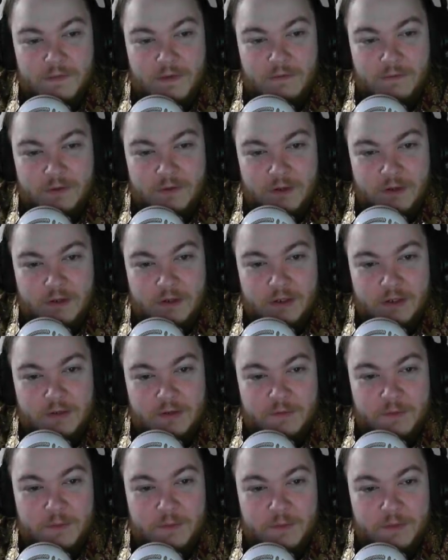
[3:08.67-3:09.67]
ever
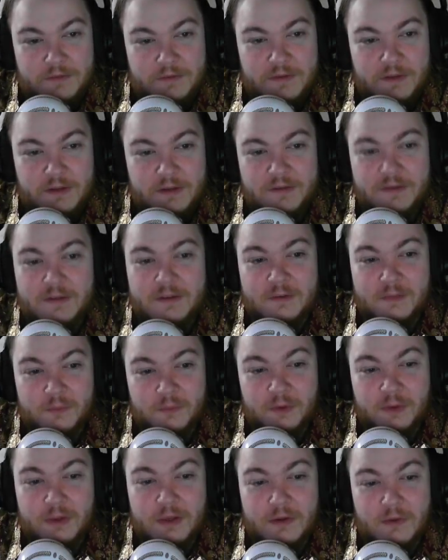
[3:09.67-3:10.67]
experienced this, it's a
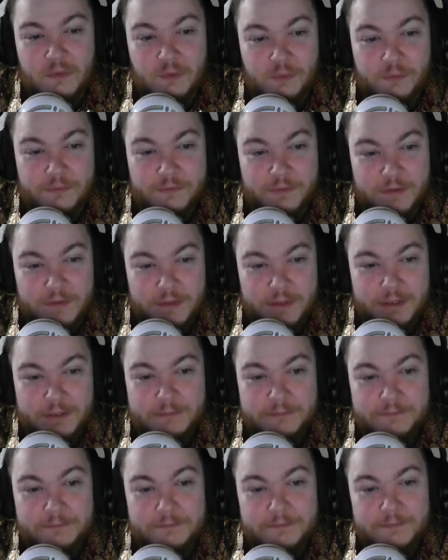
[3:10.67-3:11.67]
really cool feeling.